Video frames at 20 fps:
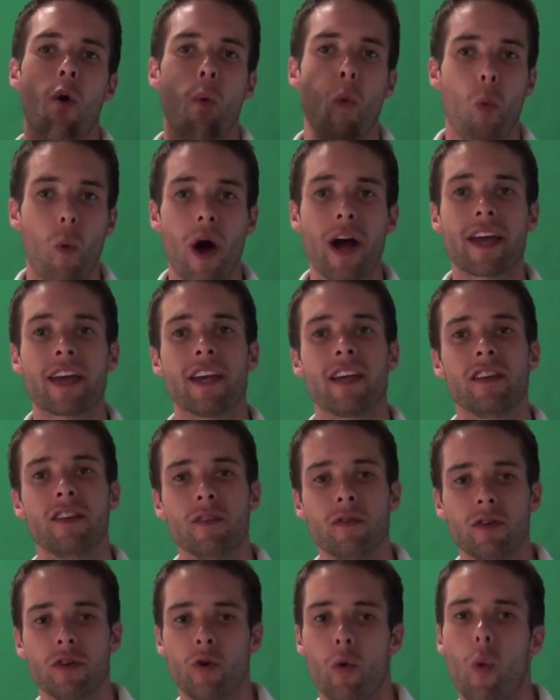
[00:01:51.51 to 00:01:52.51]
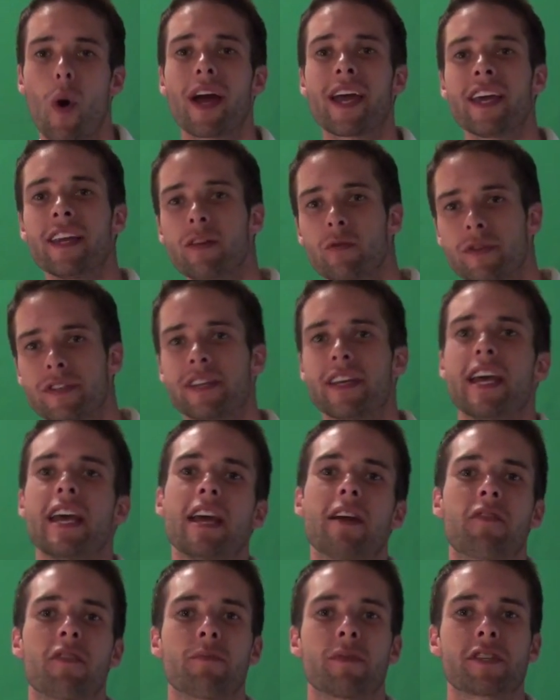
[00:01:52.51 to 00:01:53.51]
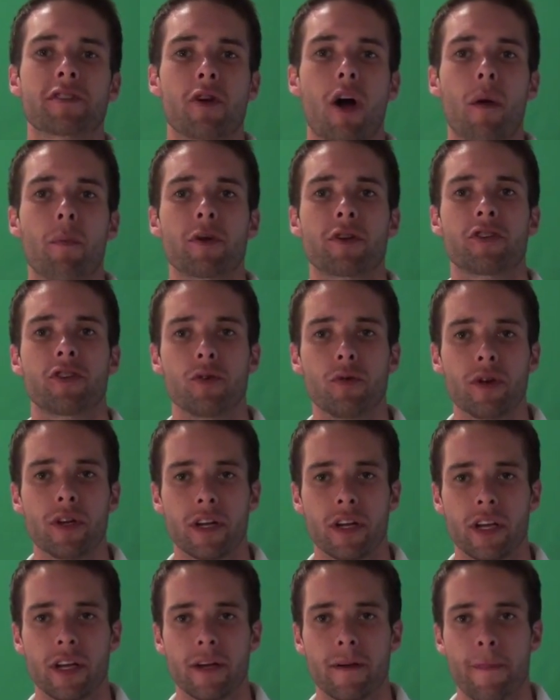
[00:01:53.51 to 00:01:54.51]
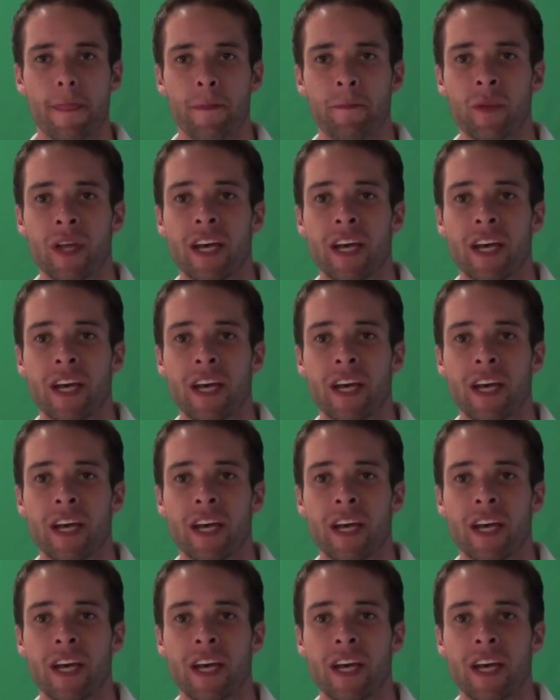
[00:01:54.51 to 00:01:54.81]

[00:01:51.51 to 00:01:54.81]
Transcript: What can you do? What can you take from this opportunity